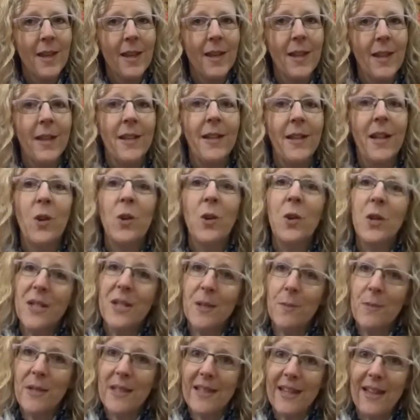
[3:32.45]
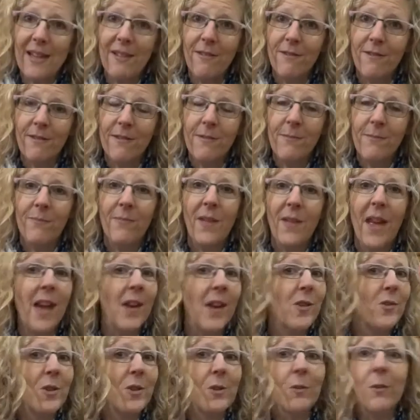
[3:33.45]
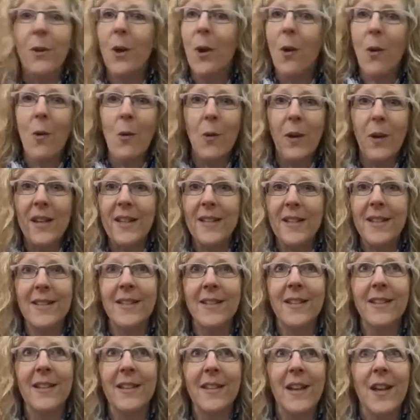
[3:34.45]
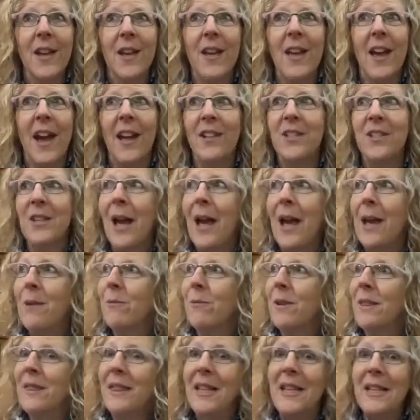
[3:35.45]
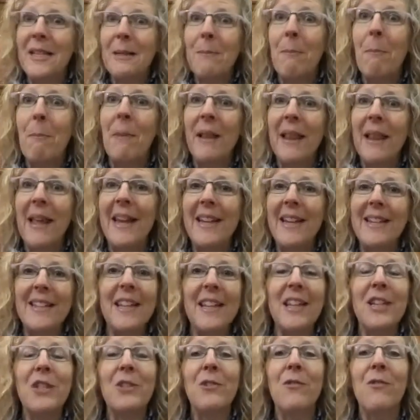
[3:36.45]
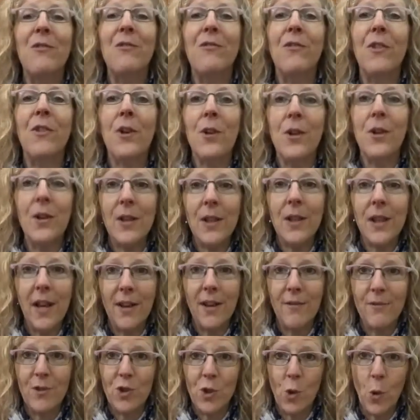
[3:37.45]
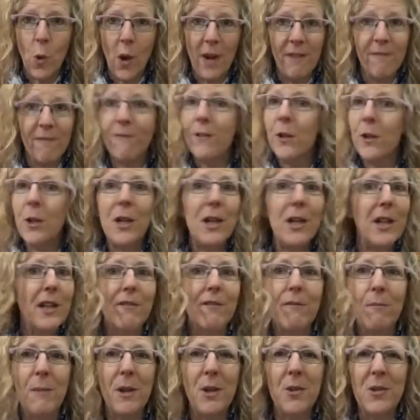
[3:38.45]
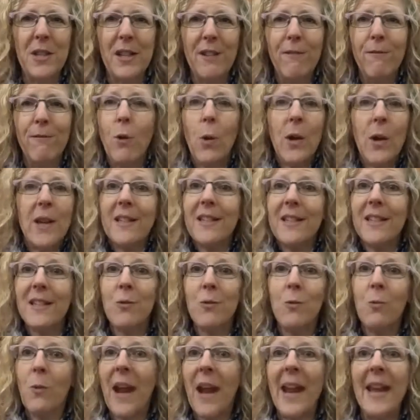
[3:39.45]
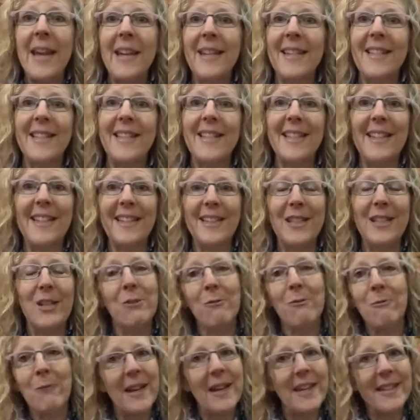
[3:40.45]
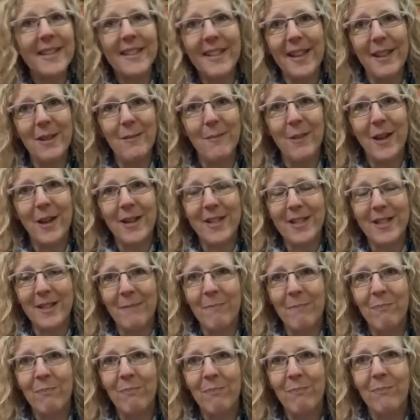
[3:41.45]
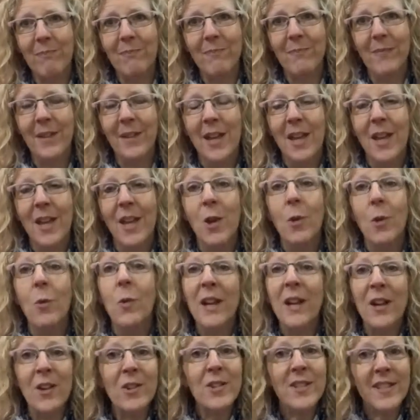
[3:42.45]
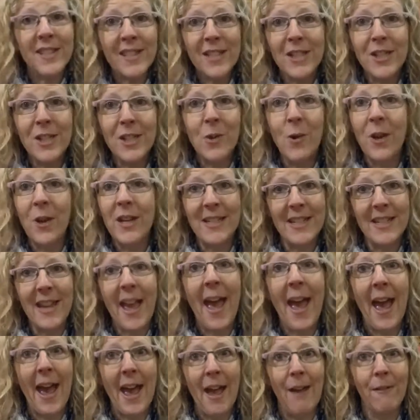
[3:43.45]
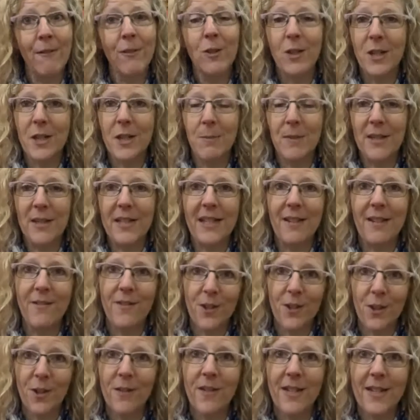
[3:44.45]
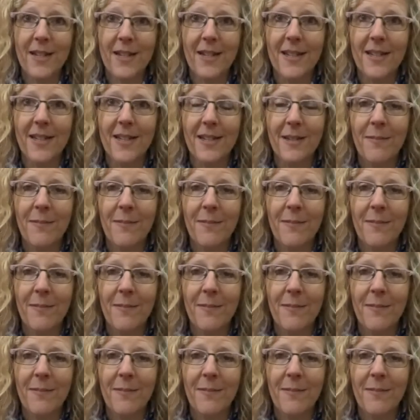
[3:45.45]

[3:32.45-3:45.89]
Now, Christmas Eve, as you know, is a time when this place is full of joy, full of music, voices raised in great celebration. We are still going to have Christmas Eve services.